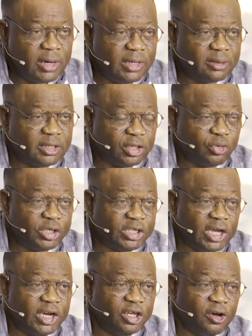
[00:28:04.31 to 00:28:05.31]
This
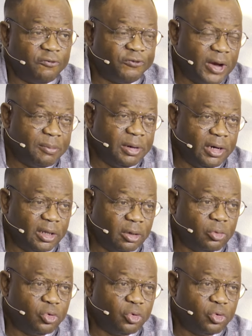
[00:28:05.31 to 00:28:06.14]
situation in your family,